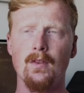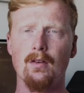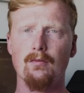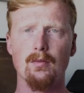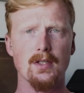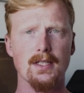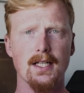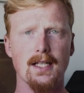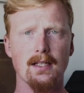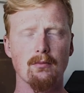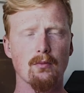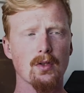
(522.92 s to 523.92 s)
from the
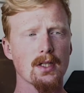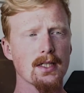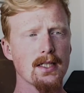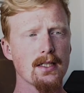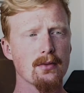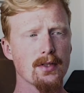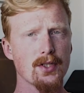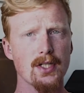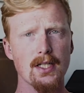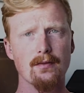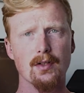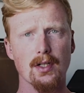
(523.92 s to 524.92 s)
day, what I need to
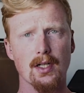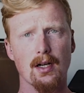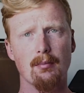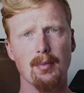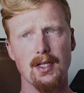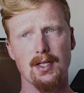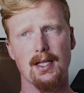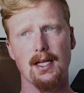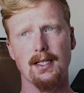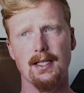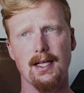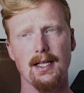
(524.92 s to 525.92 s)
achieve and accomplish
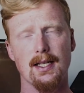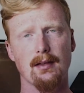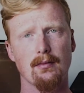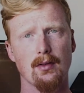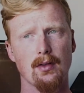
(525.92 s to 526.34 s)
that day.